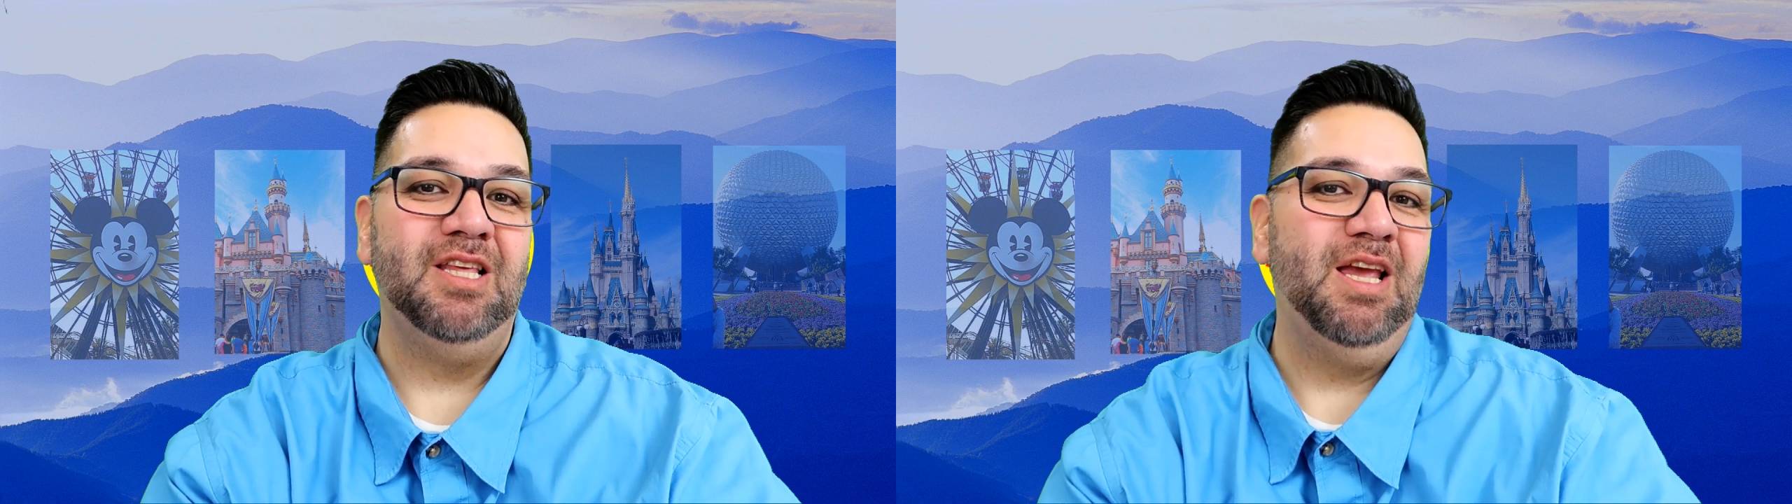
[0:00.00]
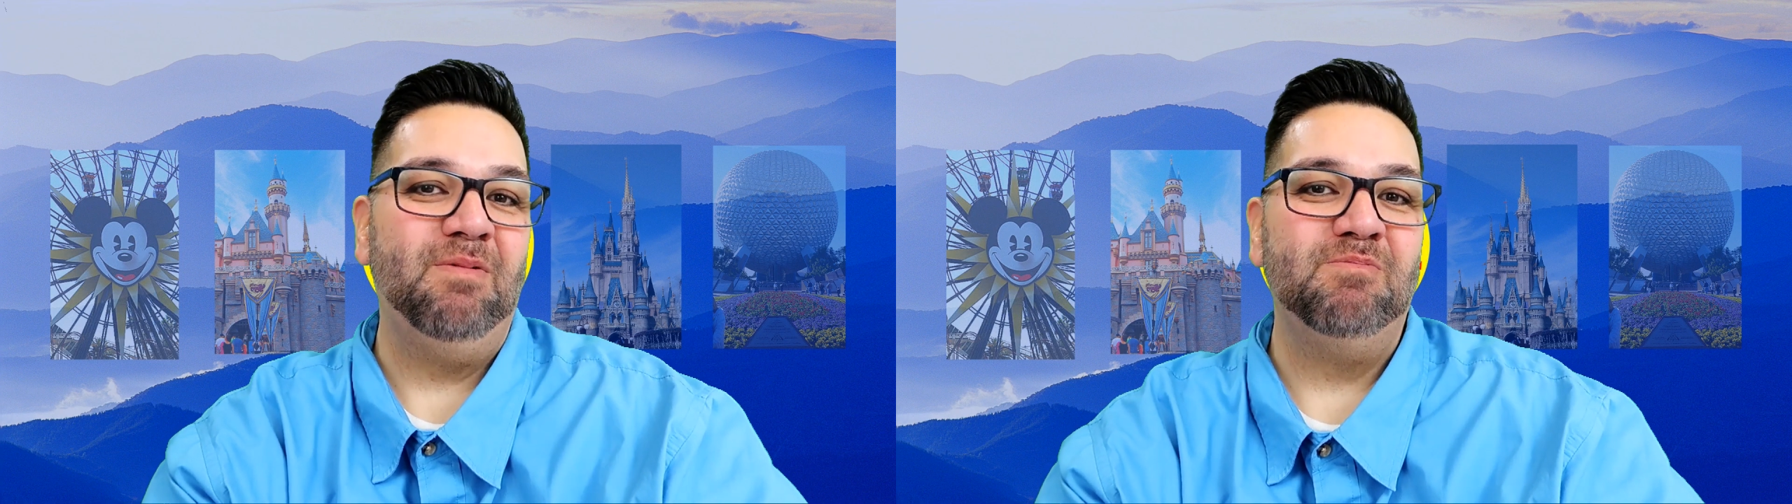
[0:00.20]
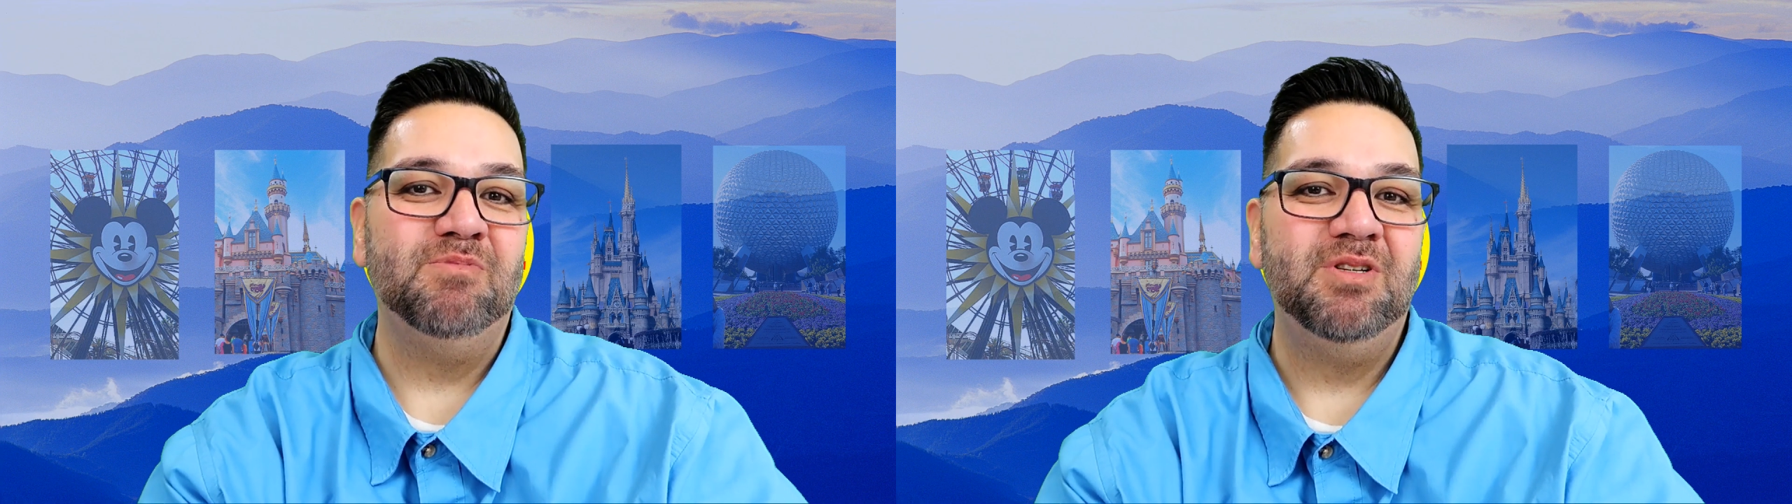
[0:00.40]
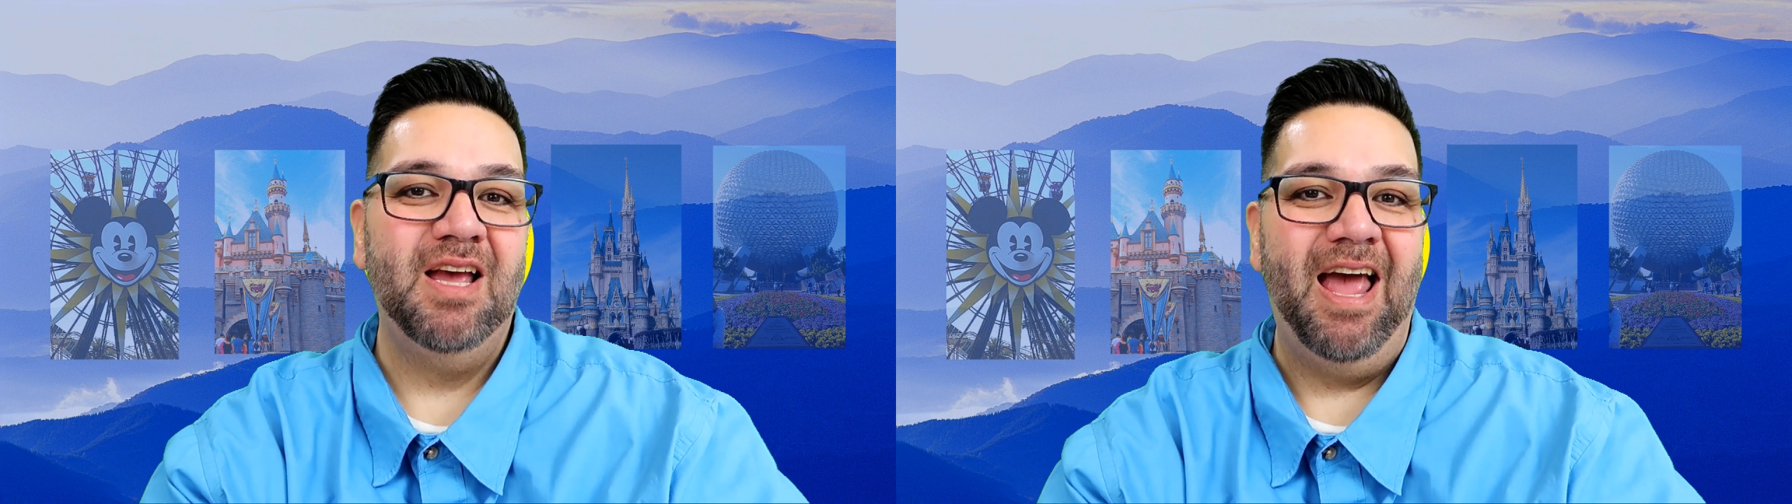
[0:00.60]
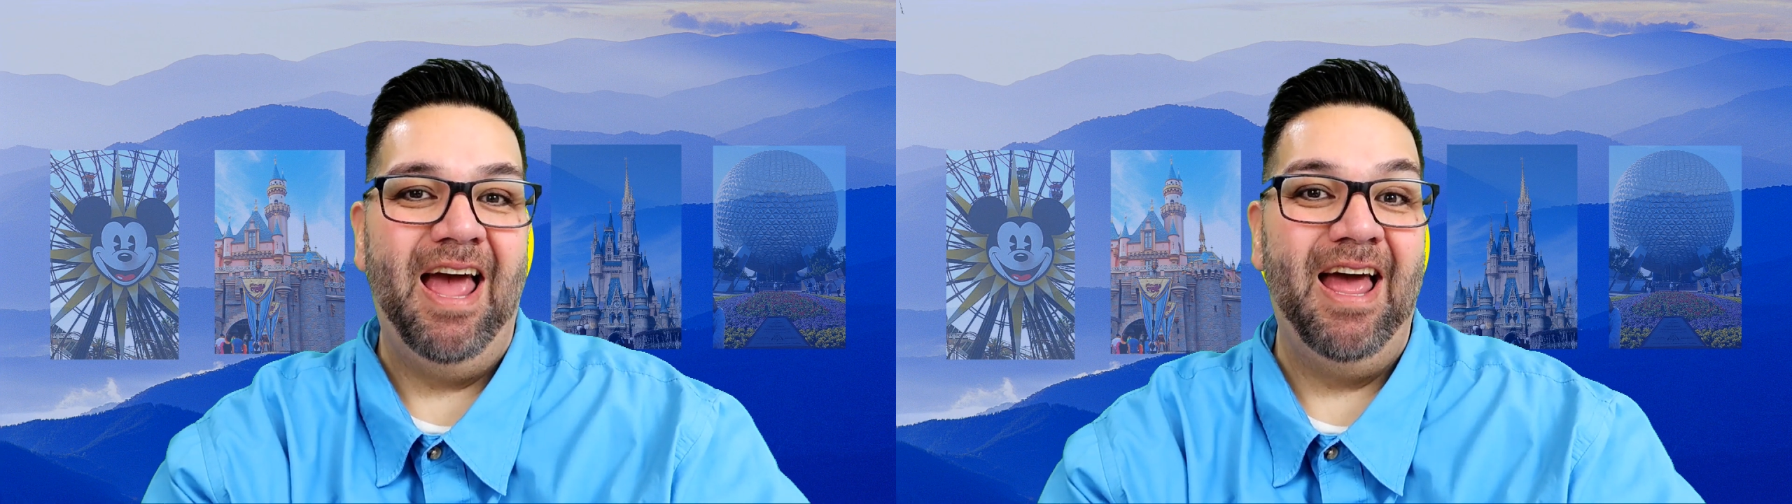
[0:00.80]

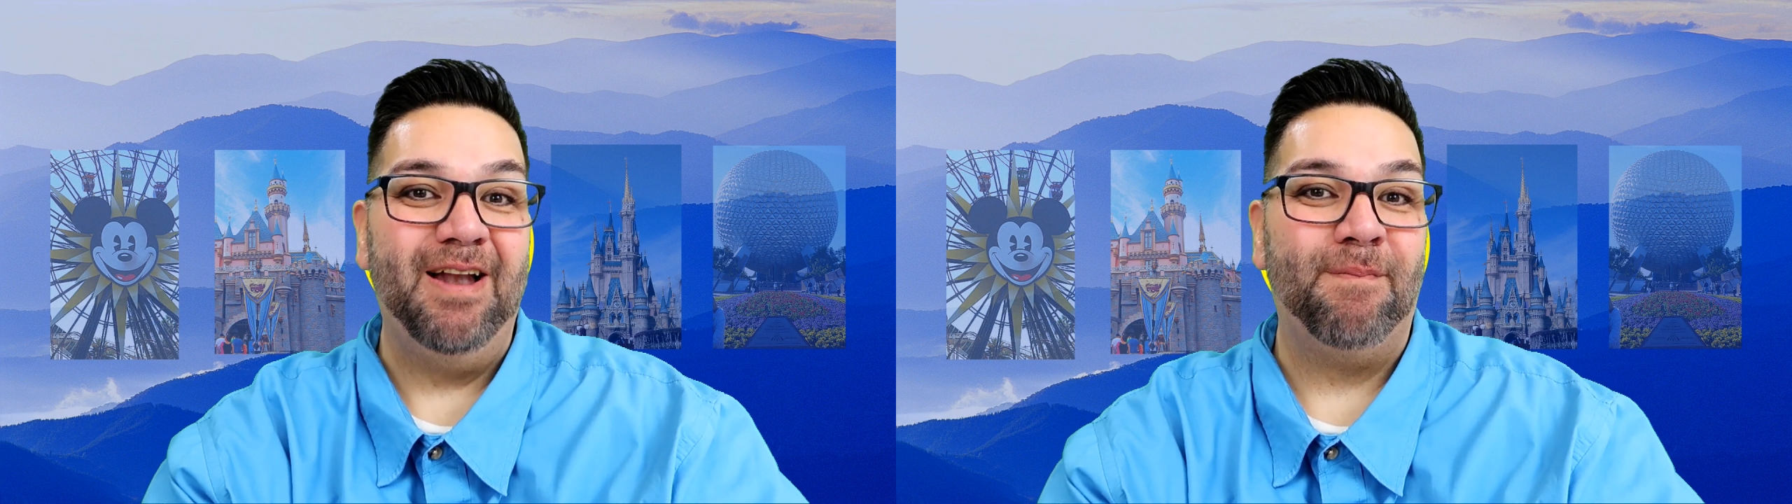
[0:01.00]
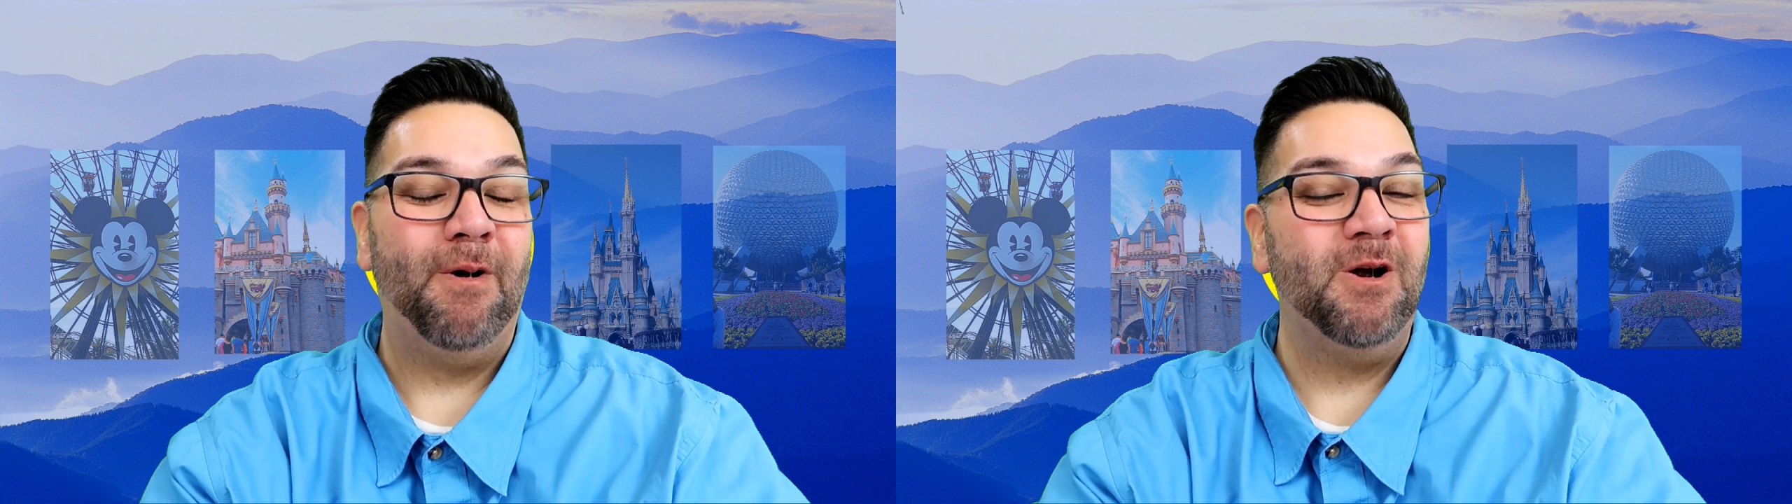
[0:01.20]
themed and